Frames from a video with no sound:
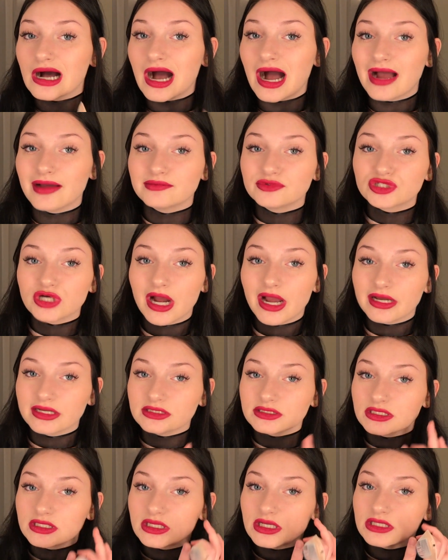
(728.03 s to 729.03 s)
I'm
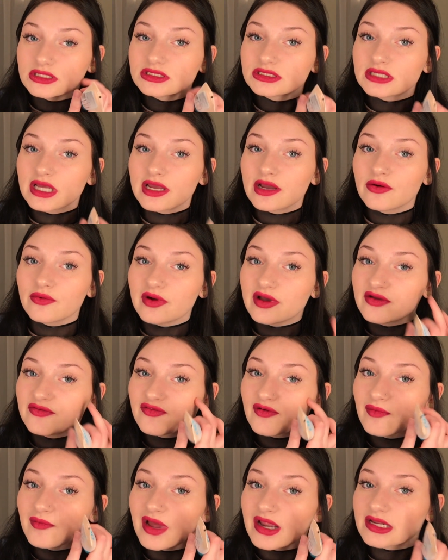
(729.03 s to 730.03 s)
trying to stay away
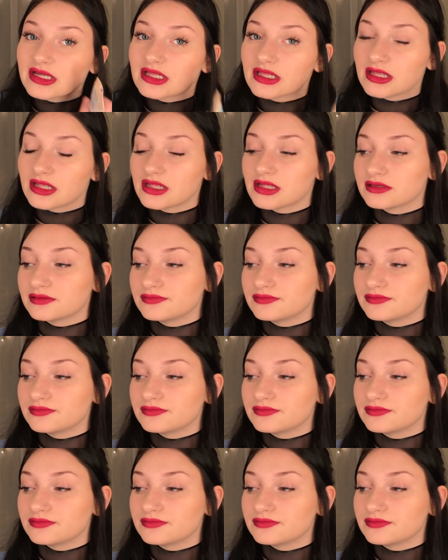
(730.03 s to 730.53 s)
from any